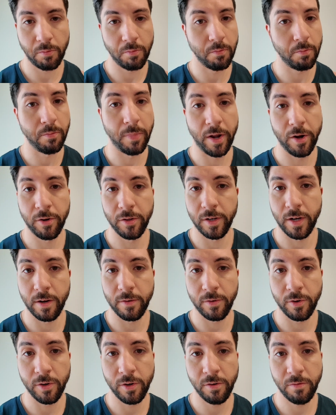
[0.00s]
better than
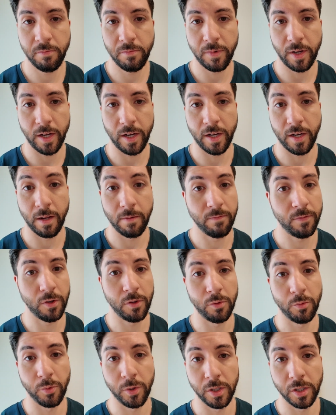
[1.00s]
ever, and I'm
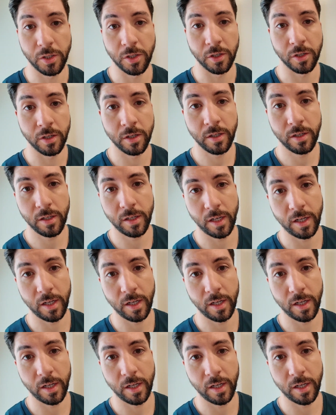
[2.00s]
feeling really good,